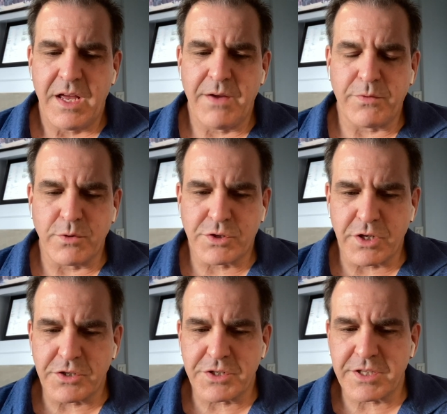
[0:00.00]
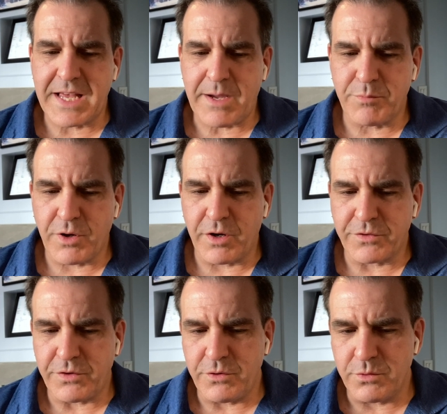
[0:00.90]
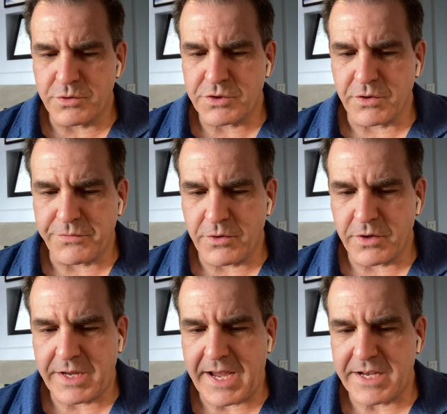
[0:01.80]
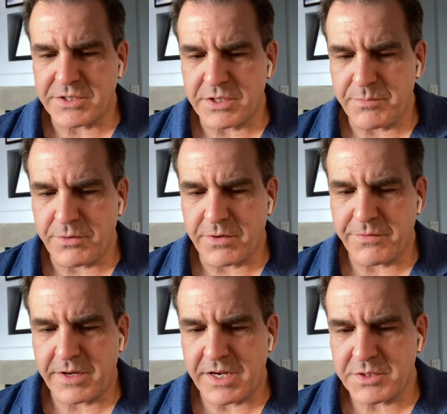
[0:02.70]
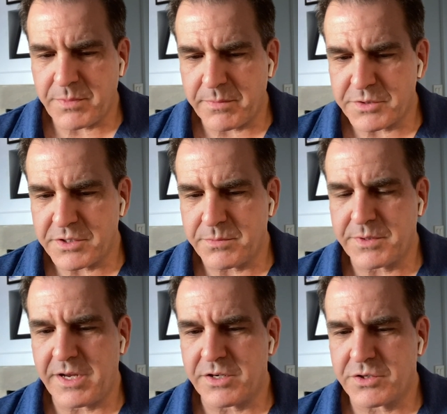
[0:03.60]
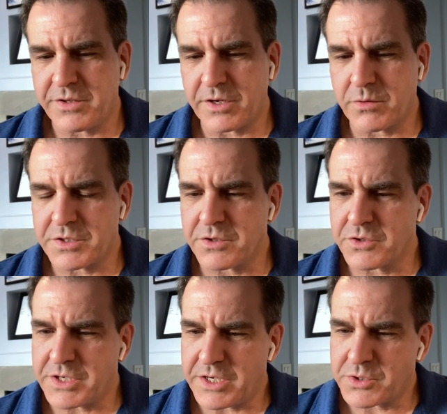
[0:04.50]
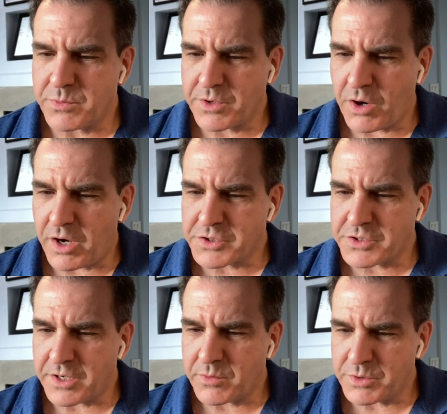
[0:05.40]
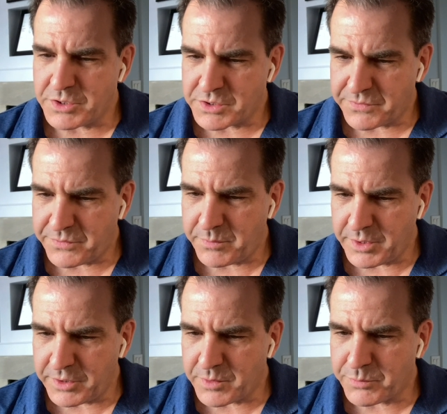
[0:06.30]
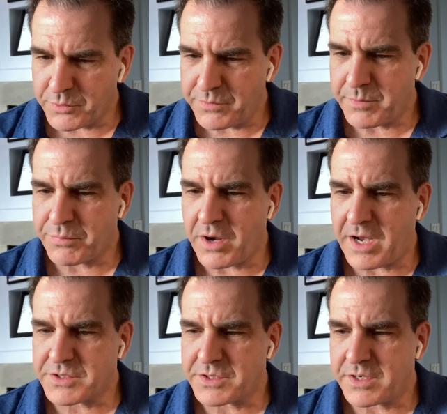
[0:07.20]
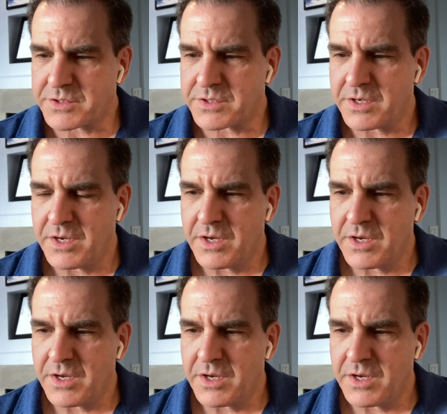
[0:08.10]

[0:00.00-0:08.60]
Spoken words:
If it was such a slam dunk to use sulfuric acid, purification by precipitation, and then crystallization with caustic, which is a familiar, proven process,